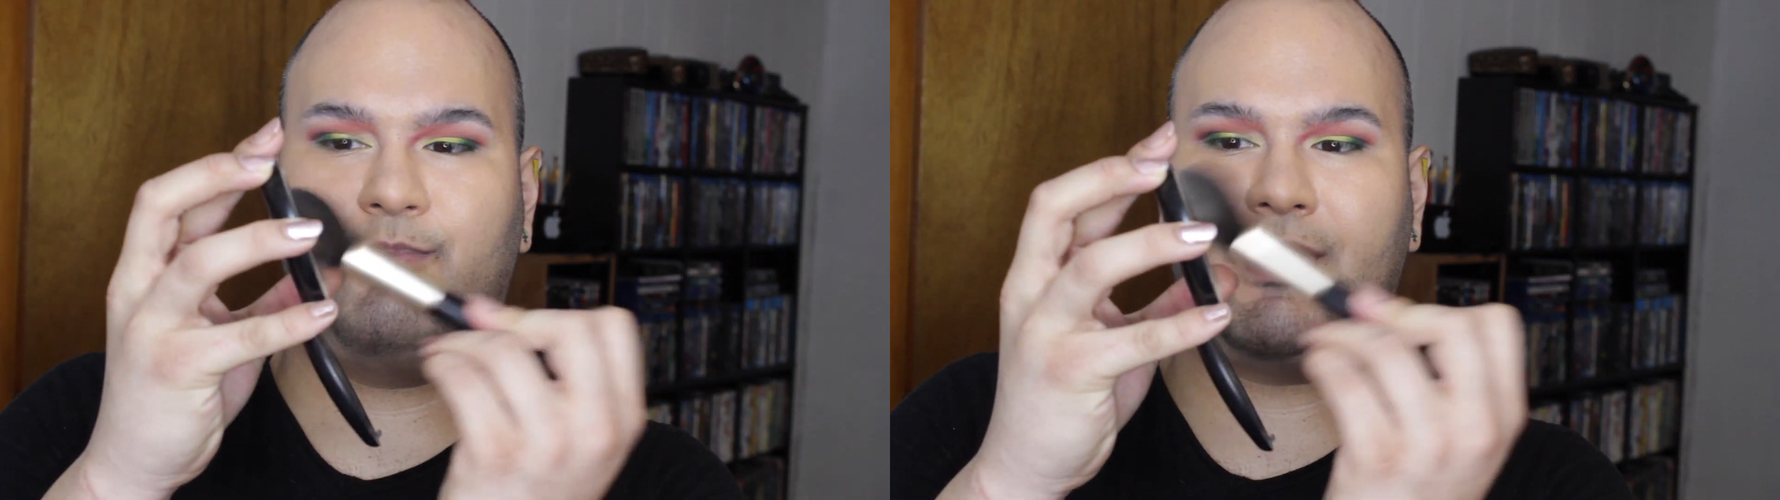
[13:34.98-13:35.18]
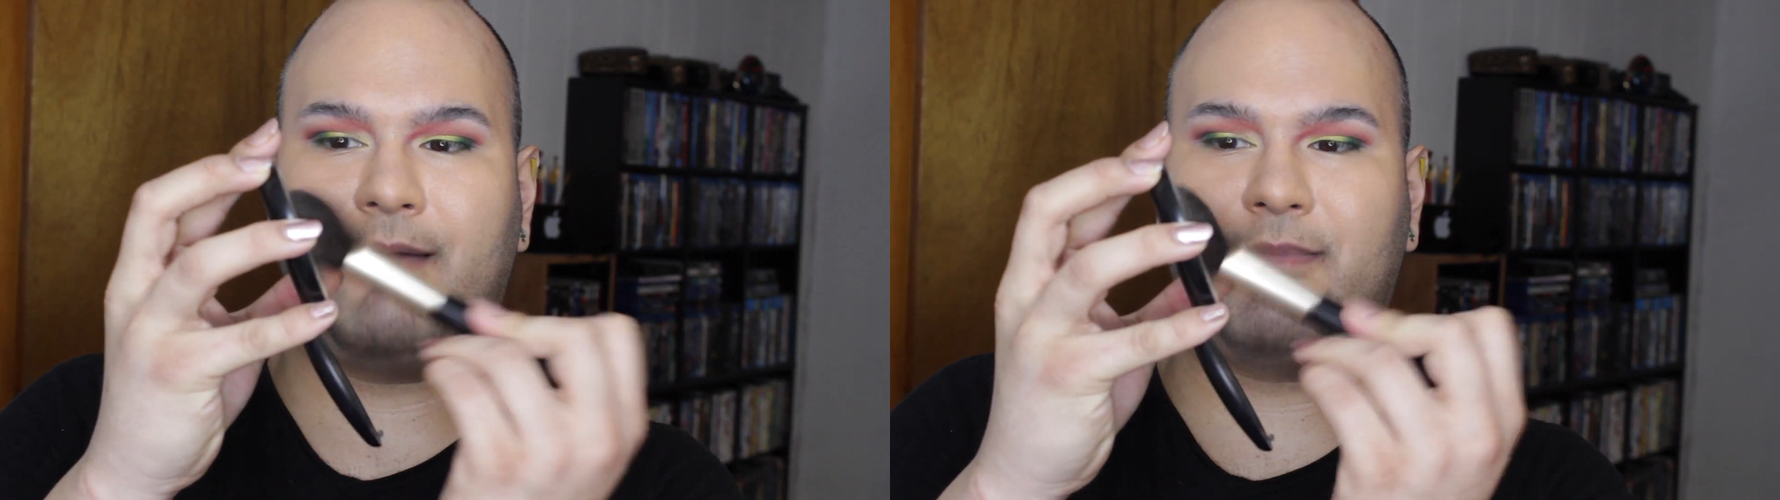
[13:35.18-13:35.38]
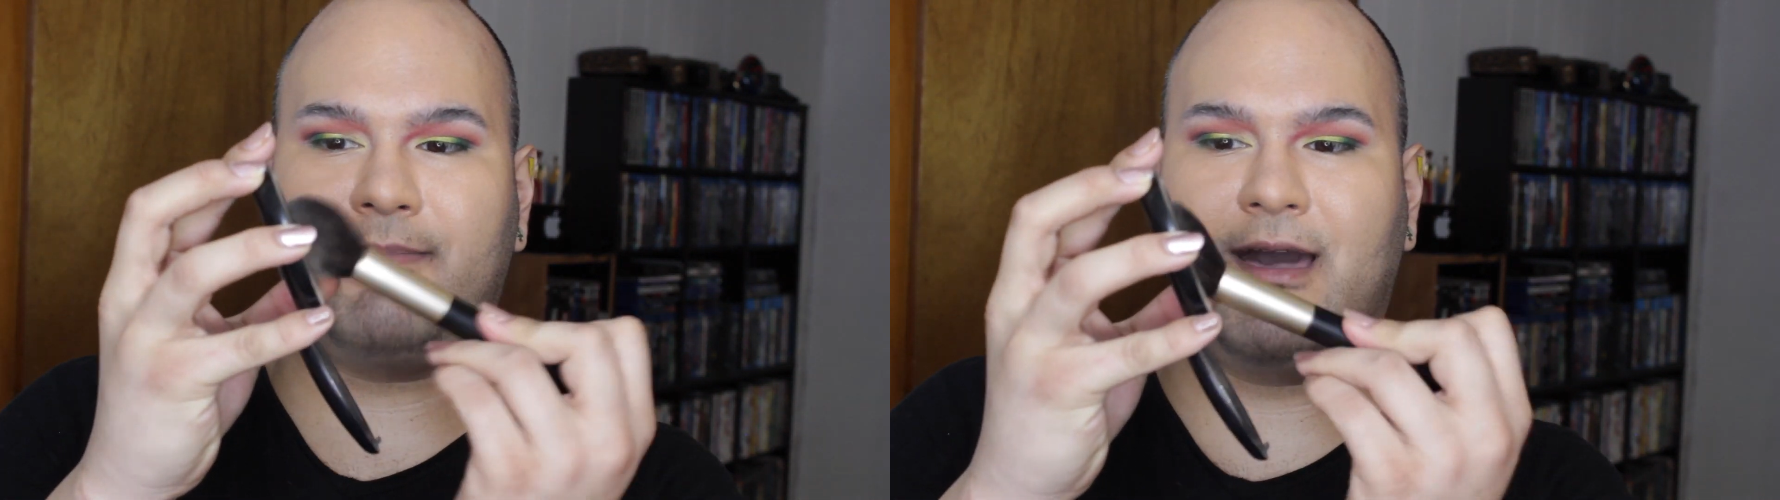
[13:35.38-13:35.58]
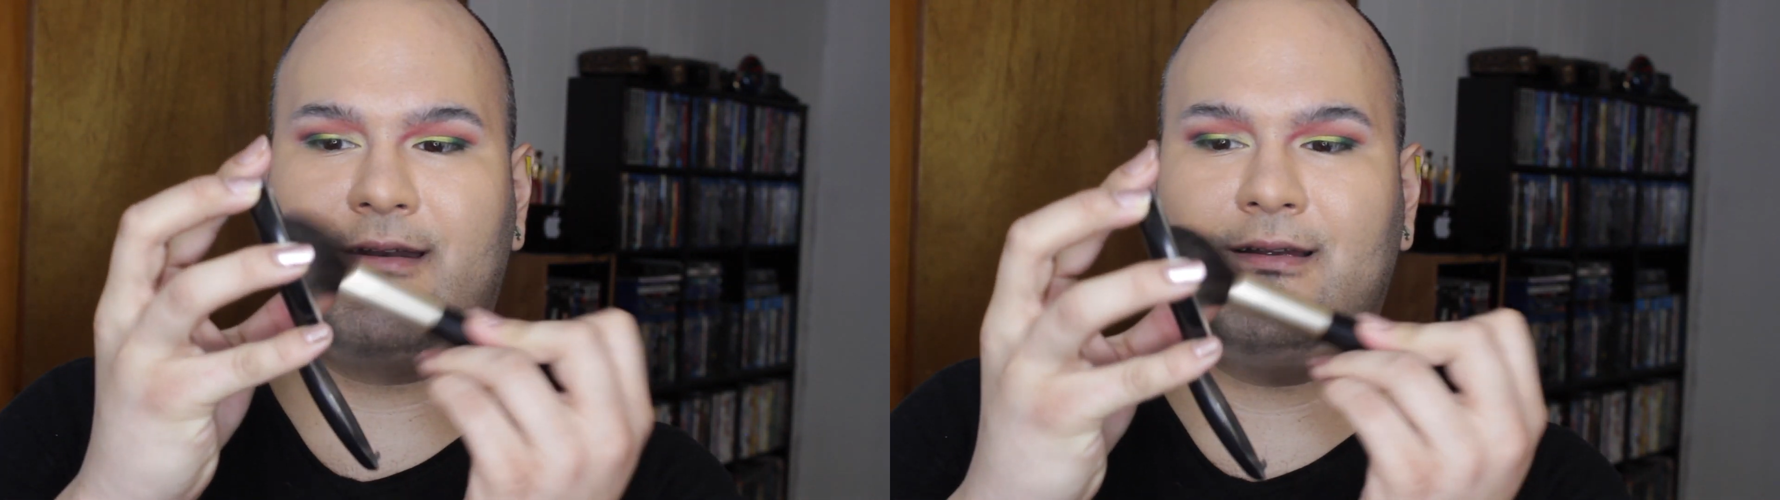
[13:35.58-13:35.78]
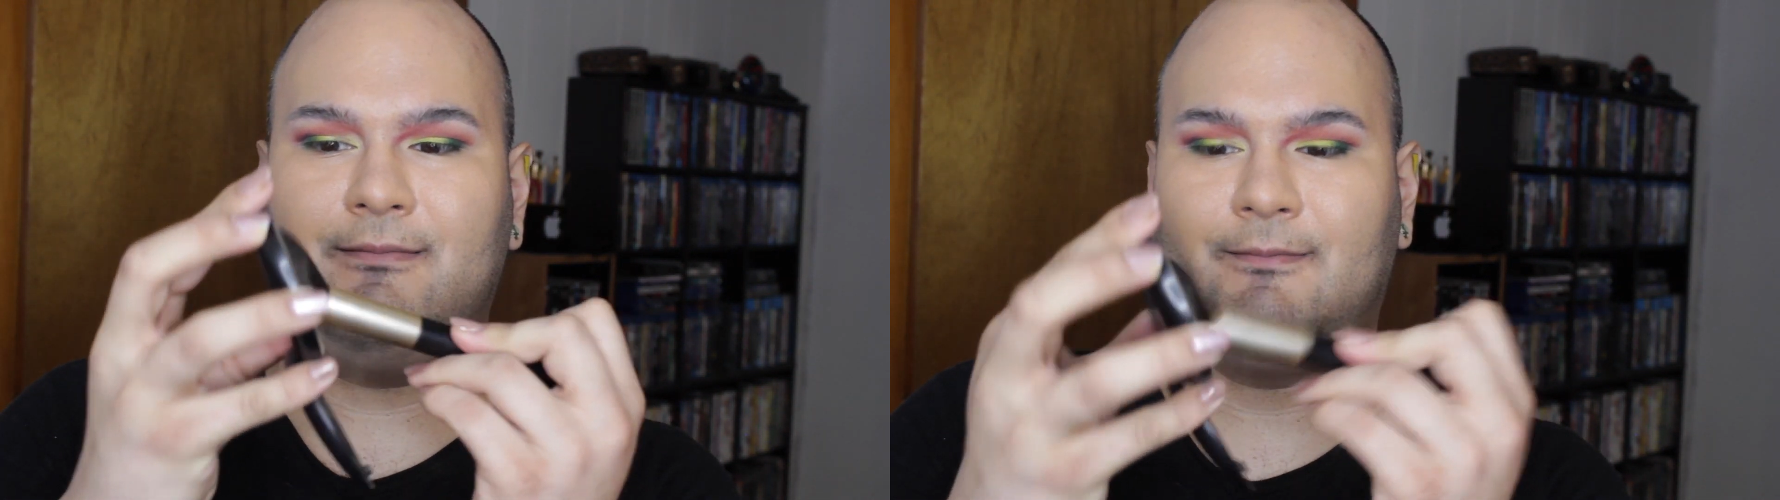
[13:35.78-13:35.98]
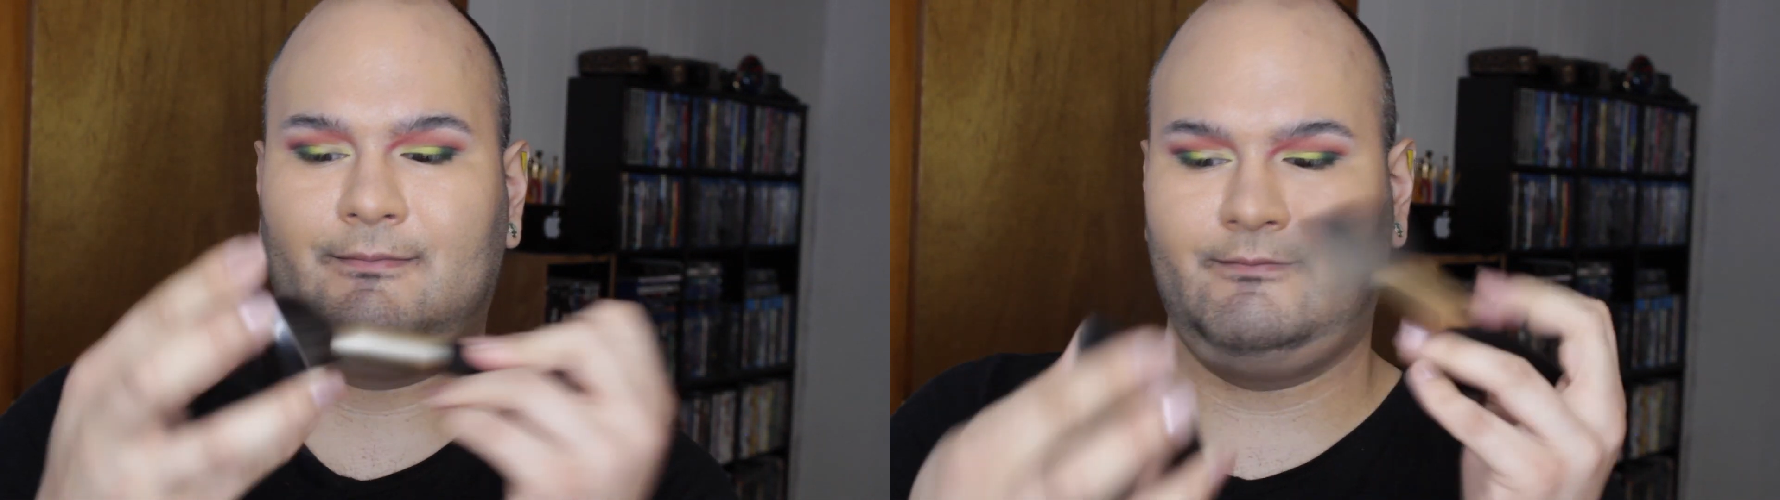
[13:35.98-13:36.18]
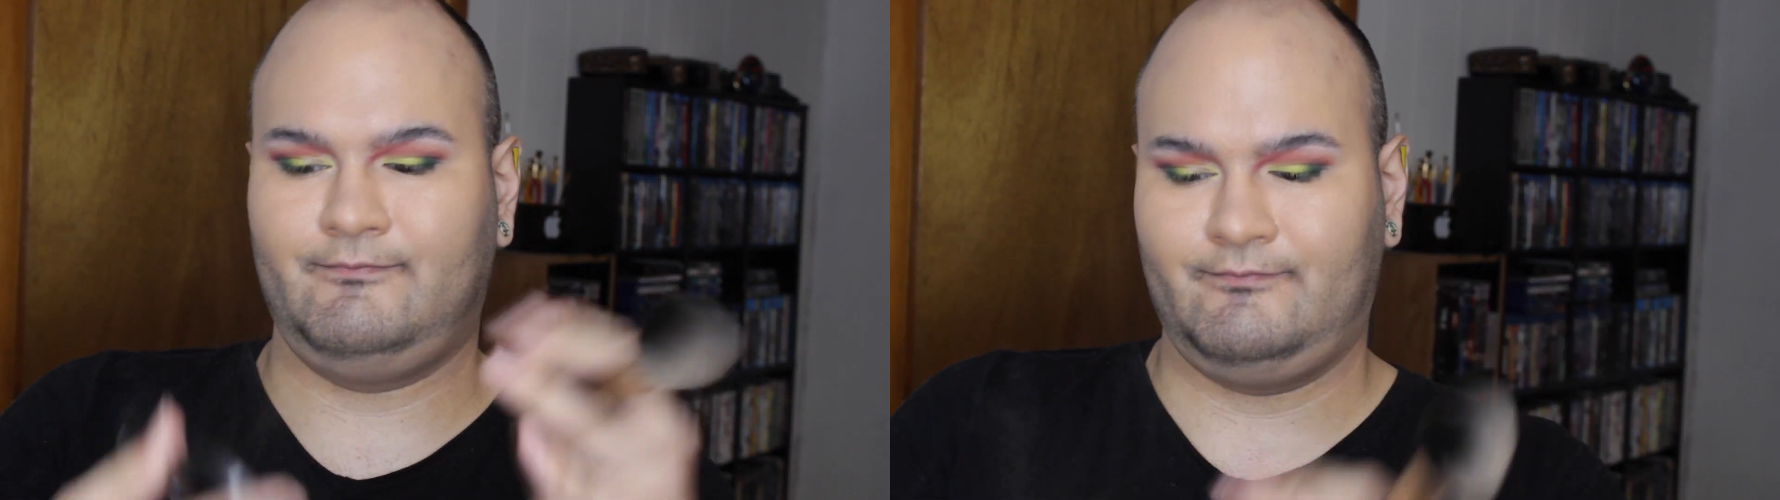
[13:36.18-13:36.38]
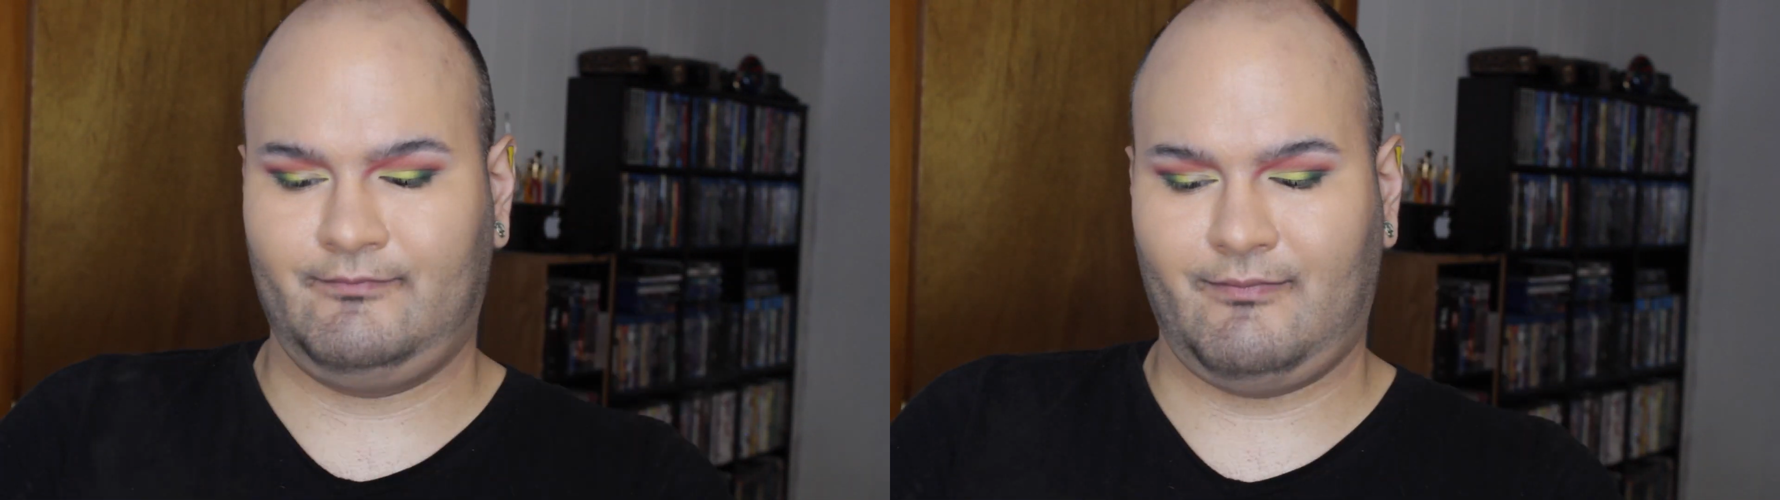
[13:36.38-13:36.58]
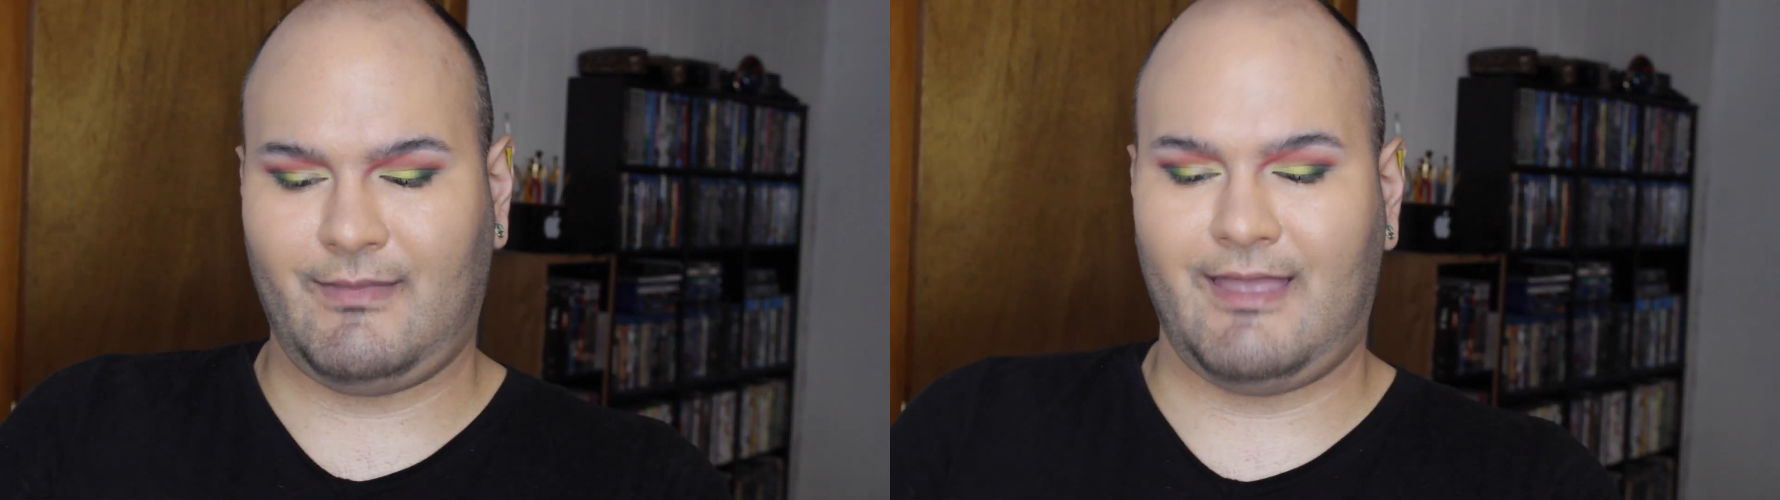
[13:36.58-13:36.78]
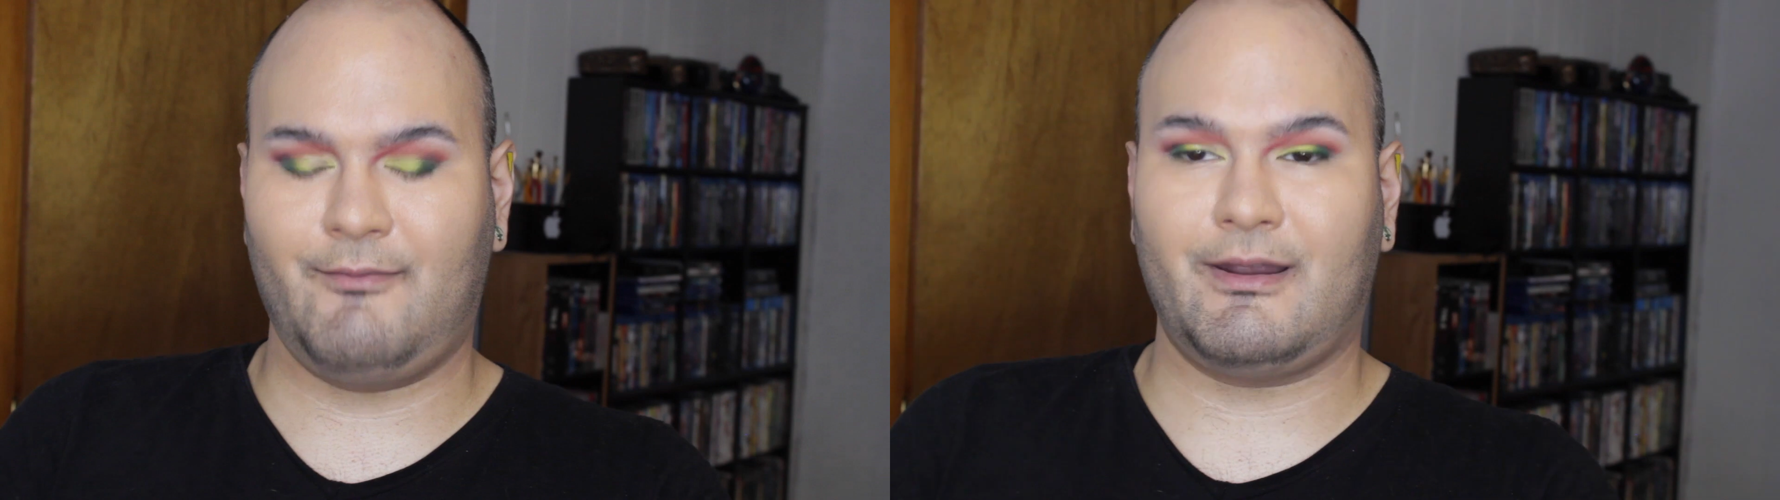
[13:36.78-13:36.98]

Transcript: pick up my powder. And